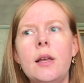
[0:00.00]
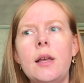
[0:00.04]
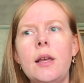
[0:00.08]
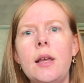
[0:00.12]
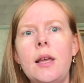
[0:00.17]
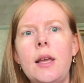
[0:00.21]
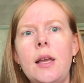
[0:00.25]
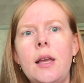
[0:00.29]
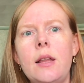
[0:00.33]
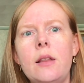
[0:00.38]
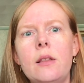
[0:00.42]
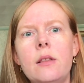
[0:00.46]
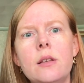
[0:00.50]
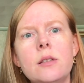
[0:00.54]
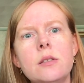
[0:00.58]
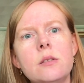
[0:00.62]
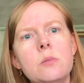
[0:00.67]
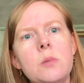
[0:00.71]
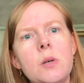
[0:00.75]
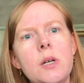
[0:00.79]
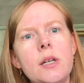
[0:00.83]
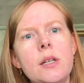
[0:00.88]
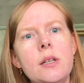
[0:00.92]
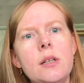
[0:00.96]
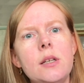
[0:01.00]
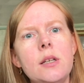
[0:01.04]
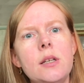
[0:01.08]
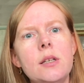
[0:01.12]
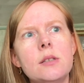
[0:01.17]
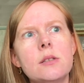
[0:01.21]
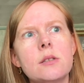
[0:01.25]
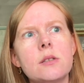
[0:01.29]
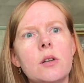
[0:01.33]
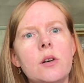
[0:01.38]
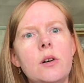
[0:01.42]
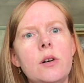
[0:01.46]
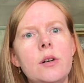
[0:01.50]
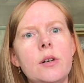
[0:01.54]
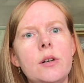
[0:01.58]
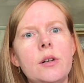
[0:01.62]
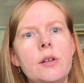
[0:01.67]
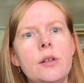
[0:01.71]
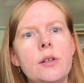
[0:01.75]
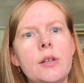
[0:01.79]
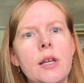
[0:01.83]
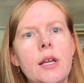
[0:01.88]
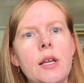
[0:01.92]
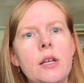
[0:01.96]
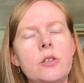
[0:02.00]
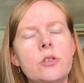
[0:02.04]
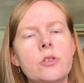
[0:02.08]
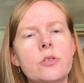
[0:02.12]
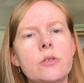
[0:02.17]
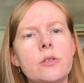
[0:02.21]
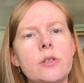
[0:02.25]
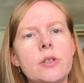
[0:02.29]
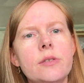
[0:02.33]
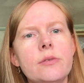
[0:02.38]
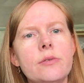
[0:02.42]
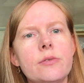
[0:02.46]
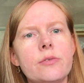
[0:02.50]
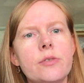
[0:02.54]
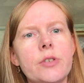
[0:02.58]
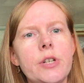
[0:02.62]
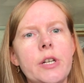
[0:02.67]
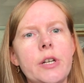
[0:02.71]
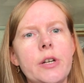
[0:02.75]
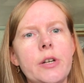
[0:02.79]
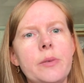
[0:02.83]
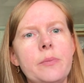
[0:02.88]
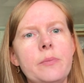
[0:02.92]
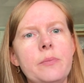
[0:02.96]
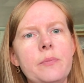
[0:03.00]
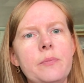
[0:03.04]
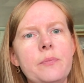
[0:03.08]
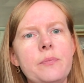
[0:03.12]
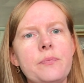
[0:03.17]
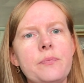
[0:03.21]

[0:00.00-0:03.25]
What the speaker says: And this one is called Angel of Freedom